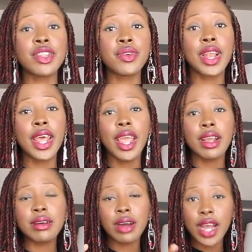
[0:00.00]
that your
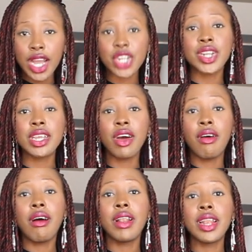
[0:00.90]
leg actually
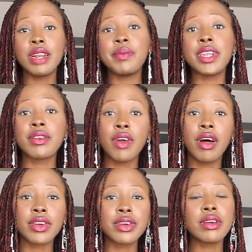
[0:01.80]
are a little bit
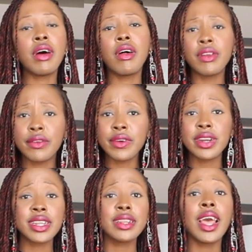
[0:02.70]
taller or
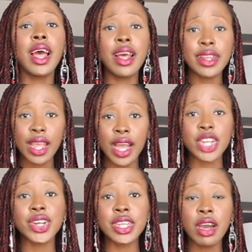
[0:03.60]
longer than they
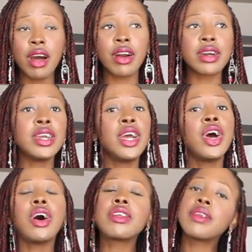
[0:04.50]
actually are.
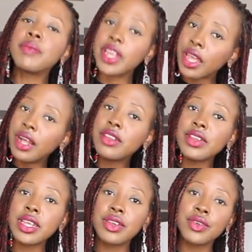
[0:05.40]
Or something else
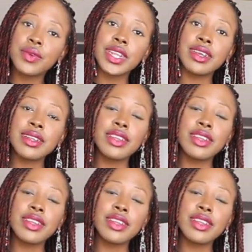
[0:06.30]
you can do with it